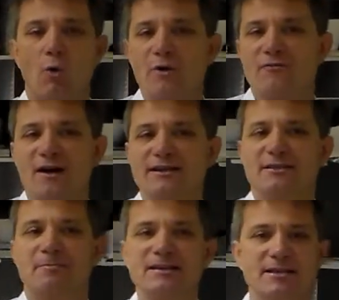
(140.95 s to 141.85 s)
What we find
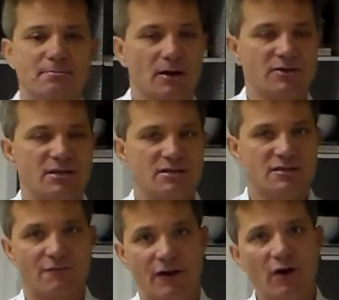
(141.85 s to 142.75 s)
is that PC postage
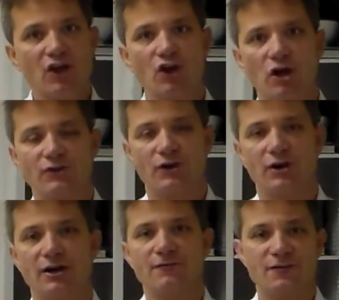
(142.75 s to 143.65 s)
is a very good
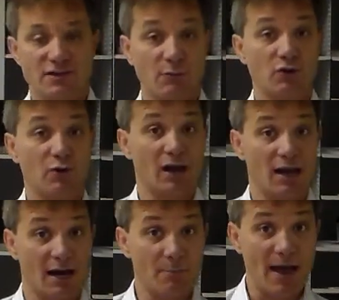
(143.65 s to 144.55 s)
alternative for someone doing
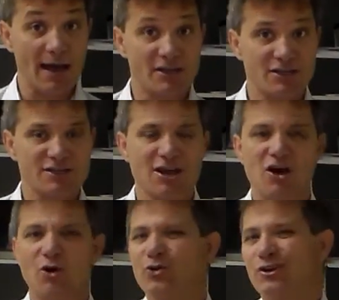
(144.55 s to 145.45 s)
a lot of packages
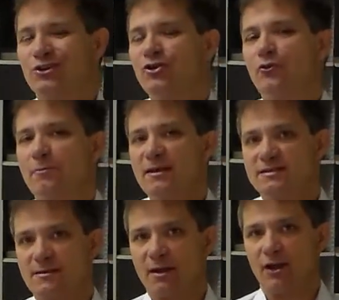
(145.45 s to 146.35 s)
or doing 2 to 3
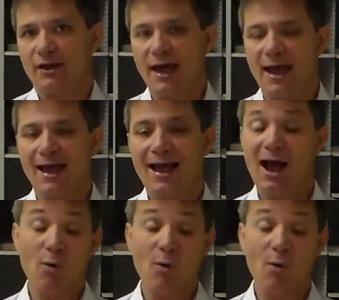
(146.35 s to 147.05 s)
pieces of mail a day.